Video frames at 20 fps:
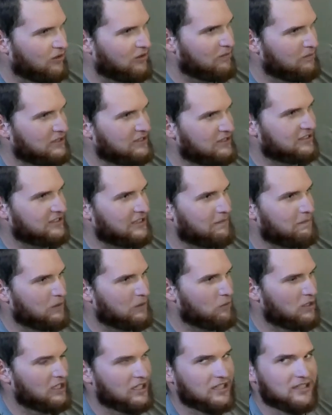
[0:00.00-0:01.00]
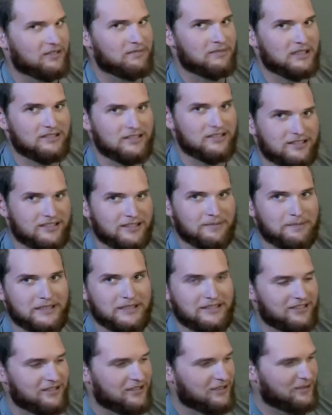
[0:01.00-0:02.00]
Mississippi 1, Mississippi
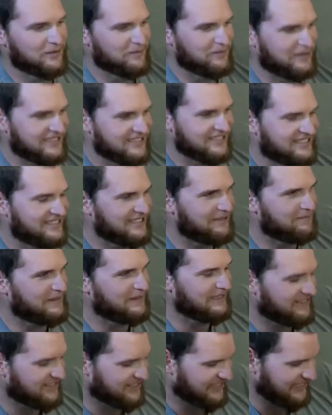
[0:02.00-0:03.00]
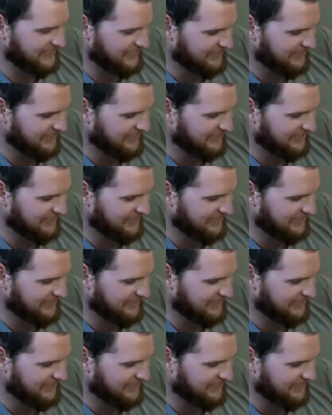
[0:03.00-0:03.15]
2, Mississippi 3.